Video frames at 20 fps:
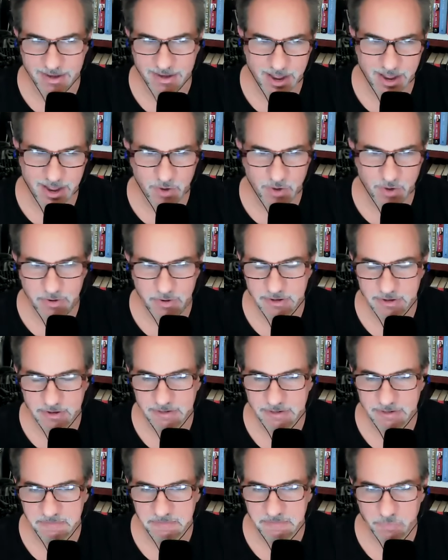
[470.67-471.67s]
Now,
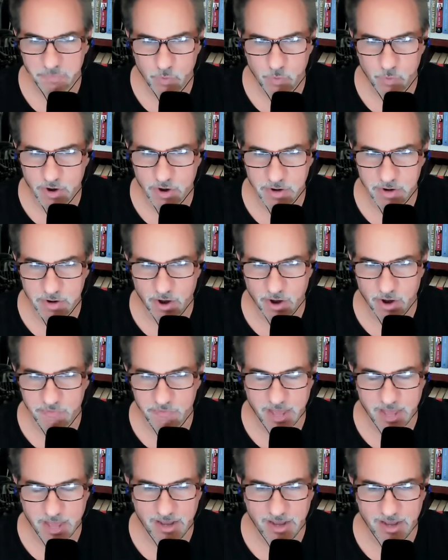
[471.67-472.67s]
we don't know if
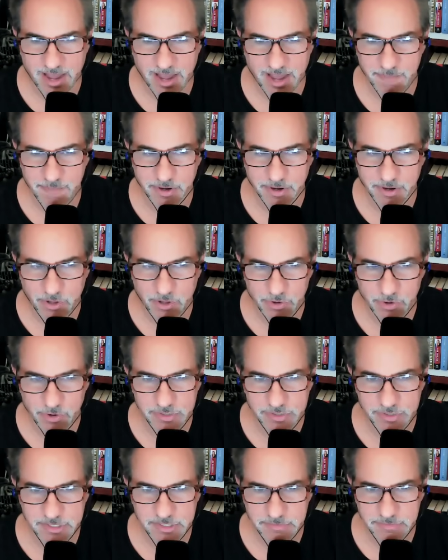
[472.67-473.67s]
that lineup
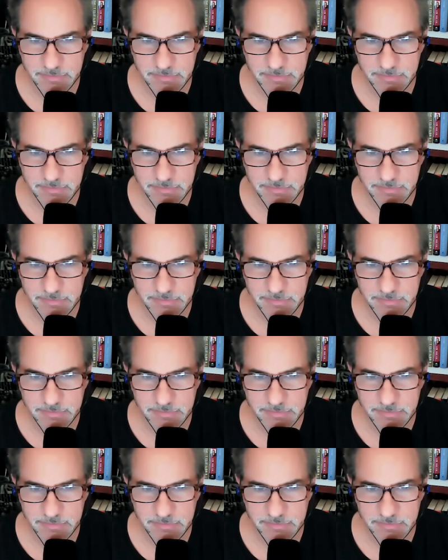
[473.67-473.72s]
includes